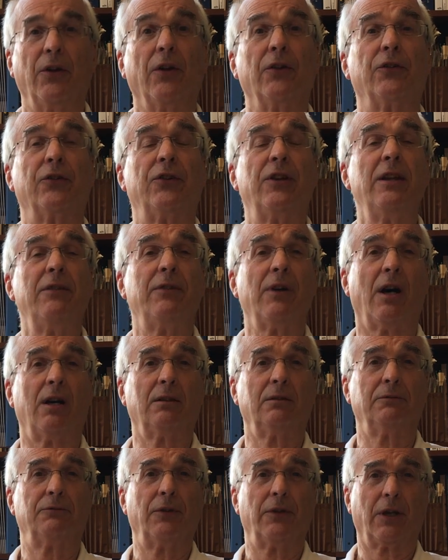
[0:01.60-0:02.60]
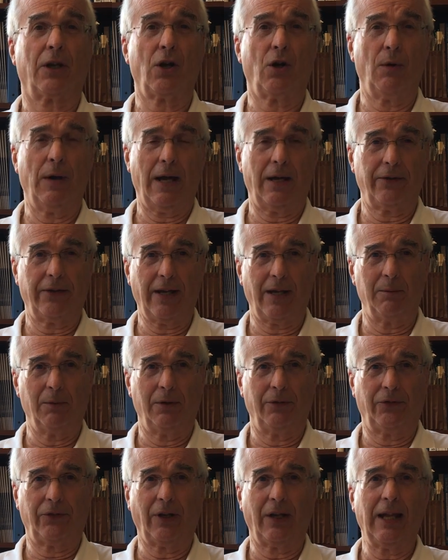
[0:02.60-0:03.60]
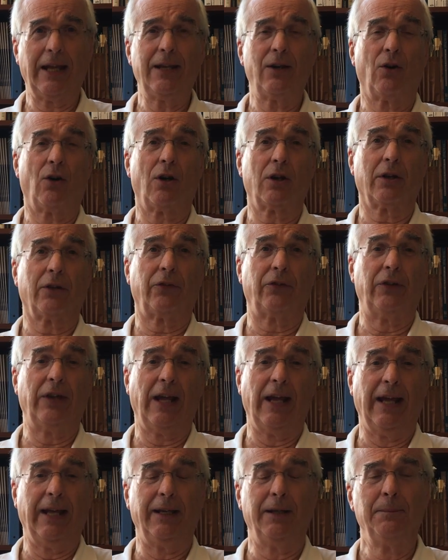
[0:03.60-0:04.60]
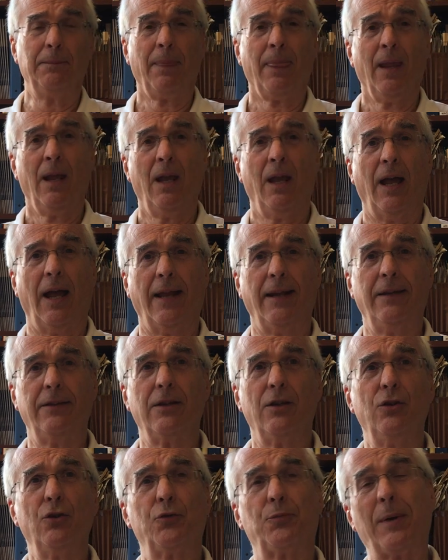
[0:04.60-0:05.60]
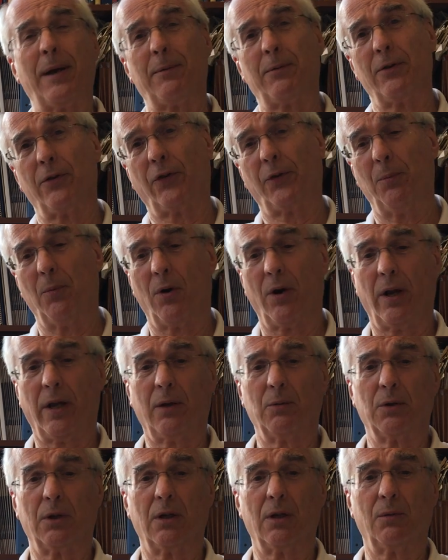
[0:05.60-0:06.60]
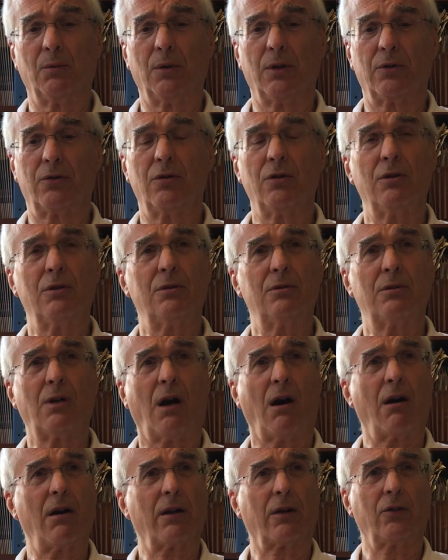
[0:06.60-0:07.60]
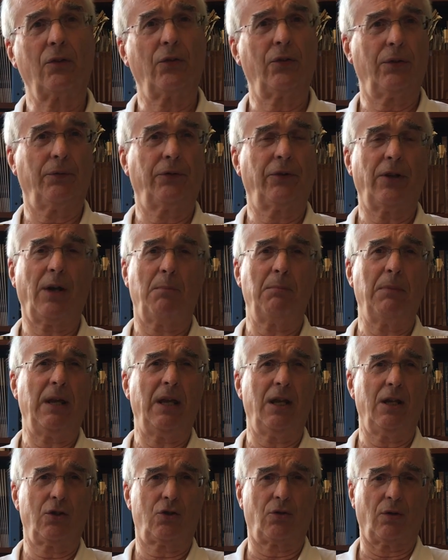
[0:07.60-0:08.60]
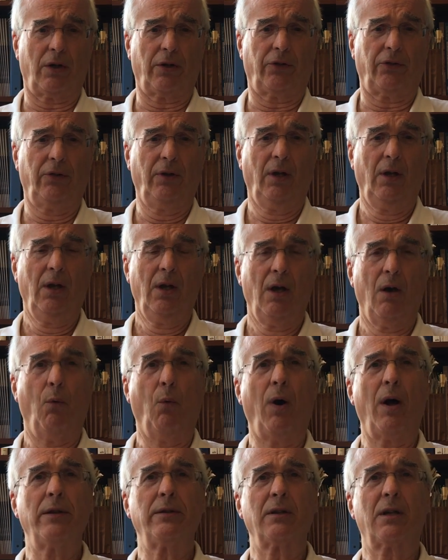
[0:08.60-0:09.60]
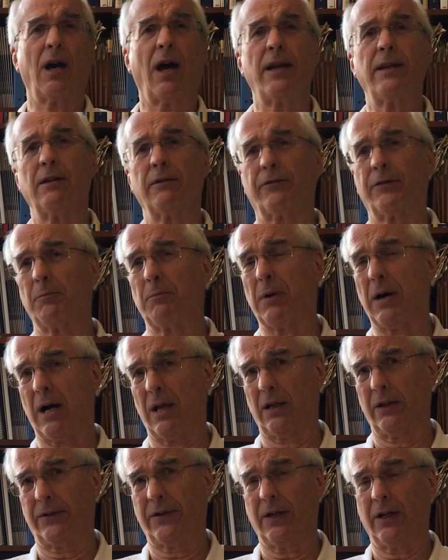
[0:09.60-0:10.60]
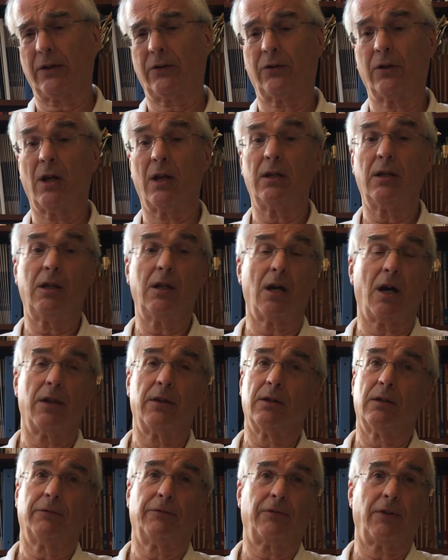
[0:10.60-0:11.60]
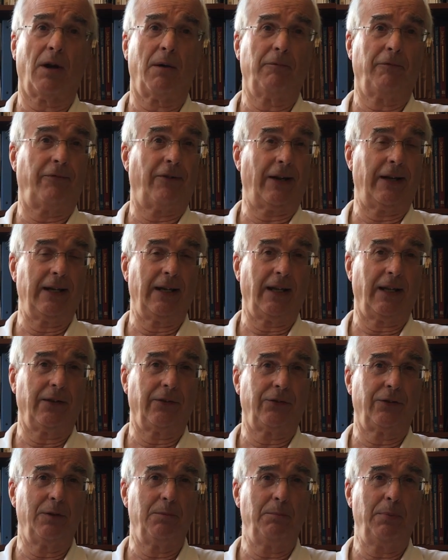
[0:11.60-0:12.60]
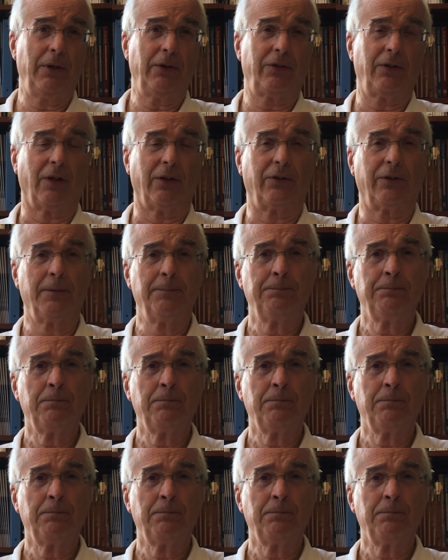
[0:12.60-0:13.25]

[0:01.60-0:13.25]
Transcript: Steve Young for the Co-Roundtable. It's a late August day, and in the newspaper this morning were two articles of some interest. One kind of from politics and the other from finance and business.